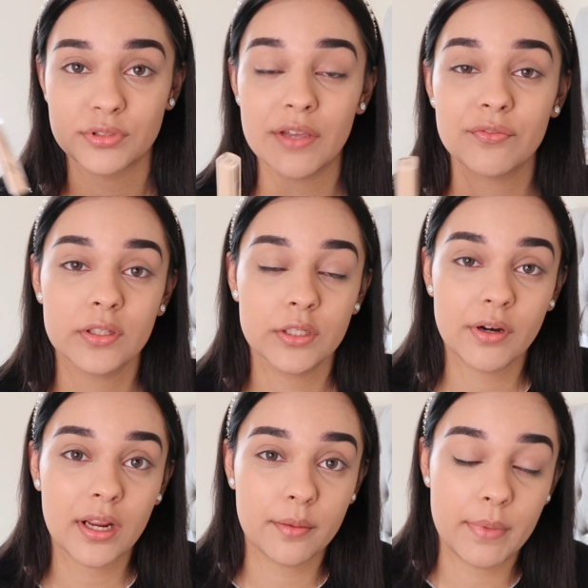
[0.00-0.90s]
Definitely
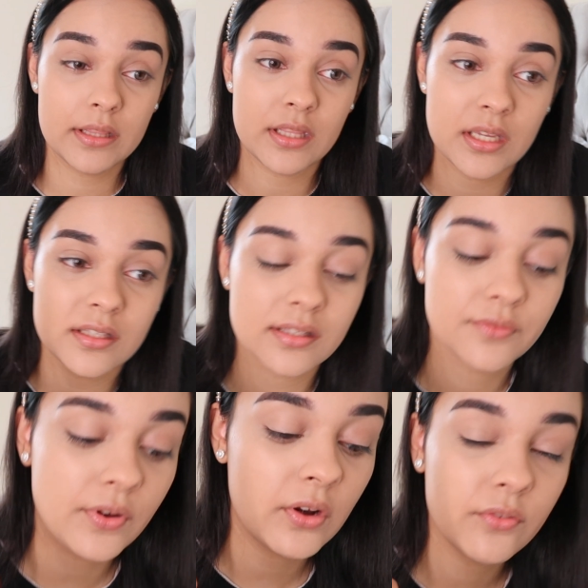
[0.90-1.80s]
recommend this.
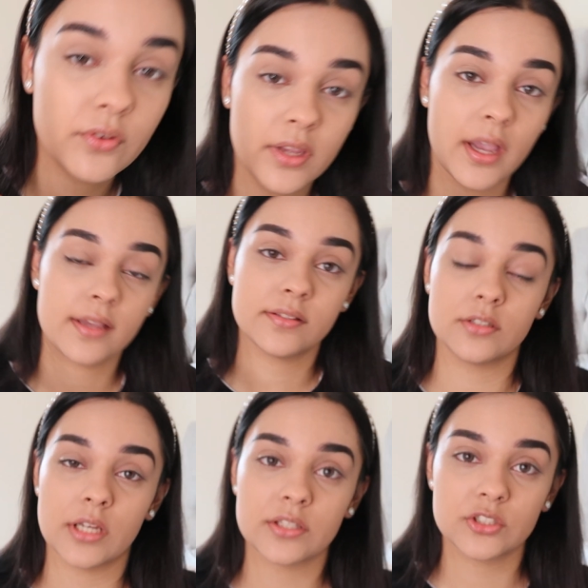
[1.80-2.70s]
Very high
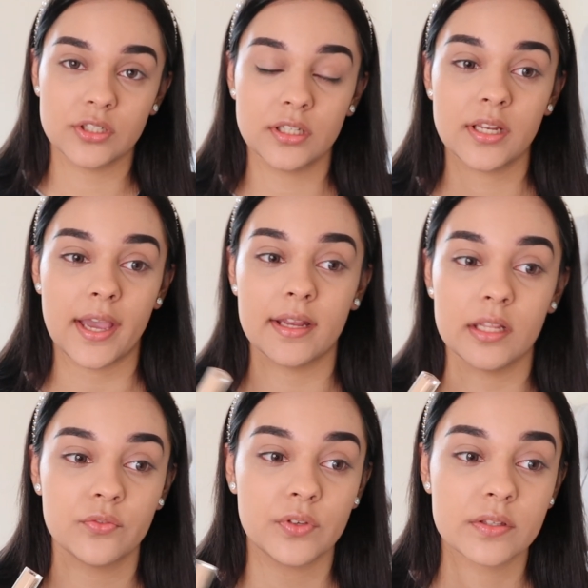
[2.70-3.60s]
suggestion, and
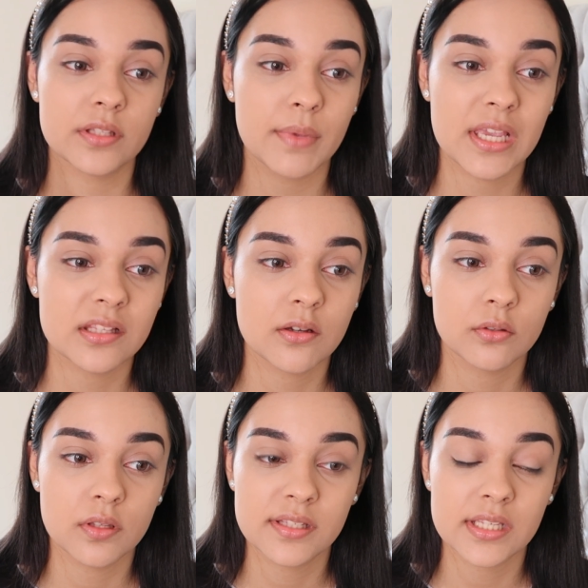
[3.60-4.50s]
it feels amazing on
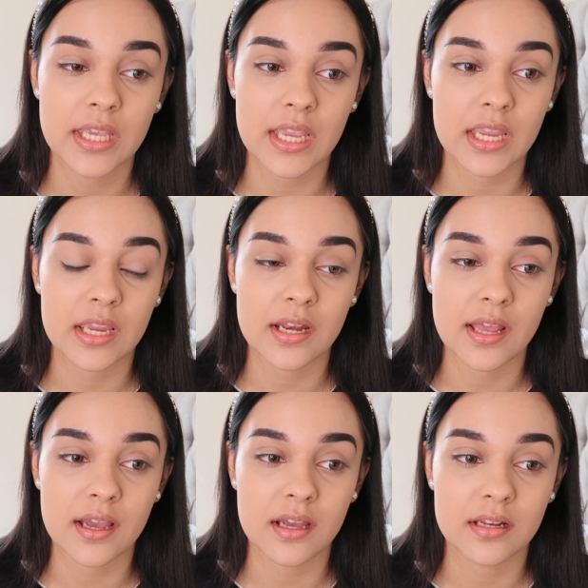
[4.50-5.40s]
the skin
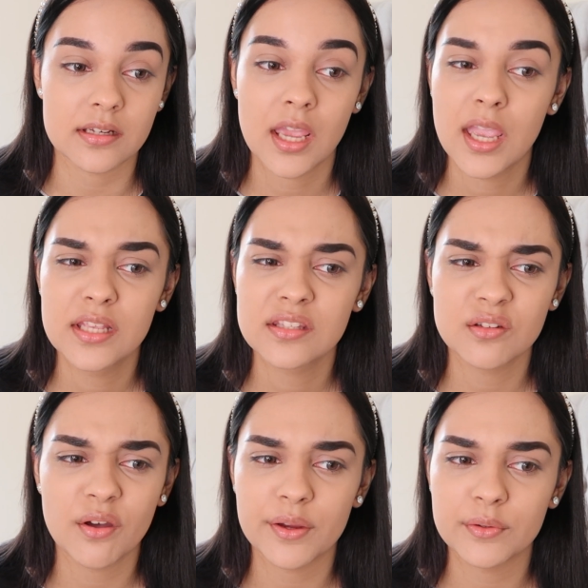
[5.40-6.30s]
and it's
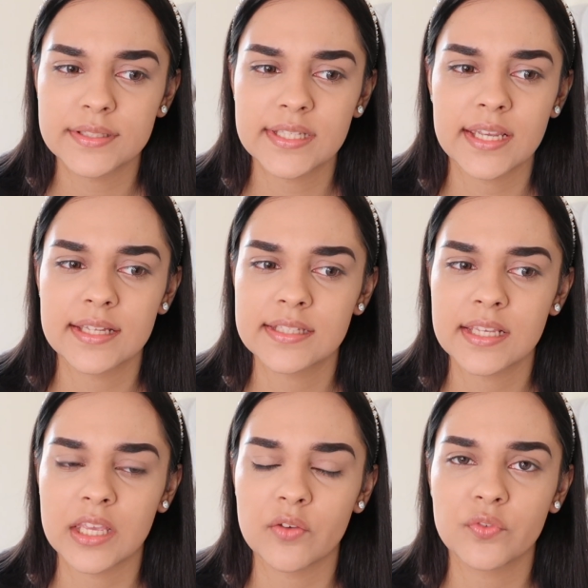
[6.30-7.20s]
not
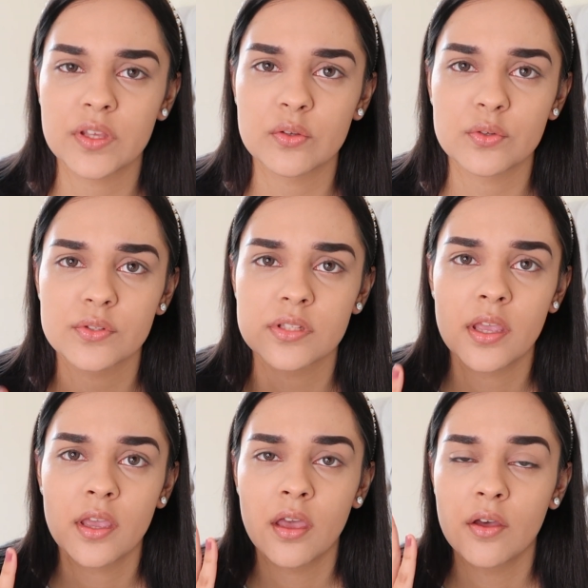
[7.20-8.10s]
irritating. It feels
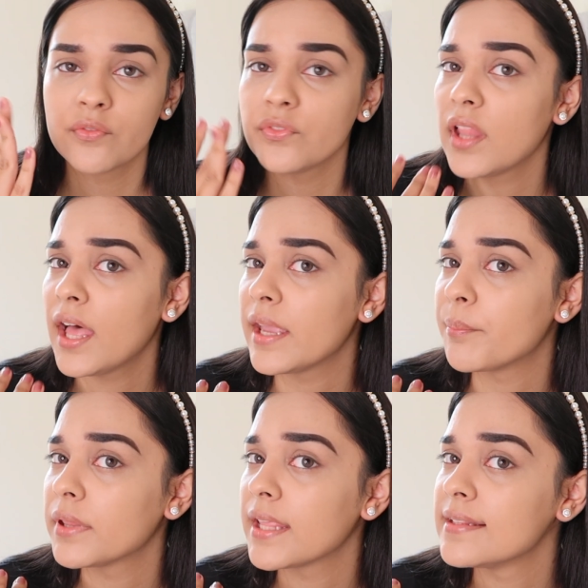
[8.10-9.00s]
like
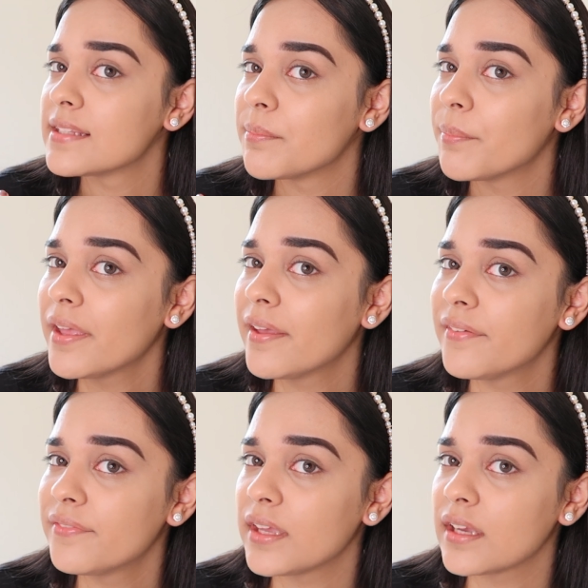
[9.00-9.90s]
it blends in
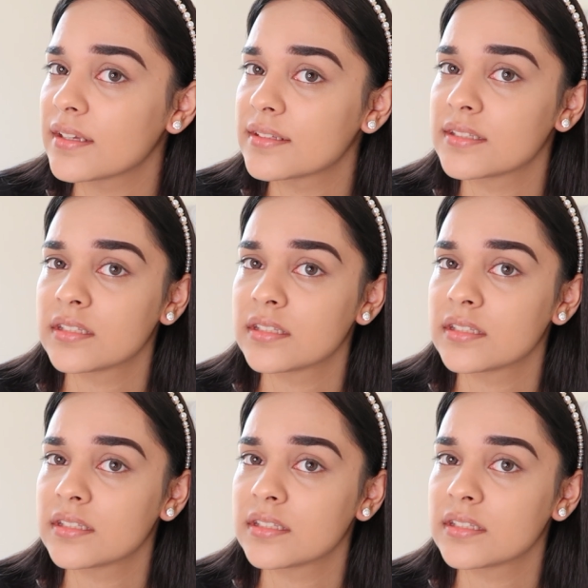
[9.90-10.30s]
perfect.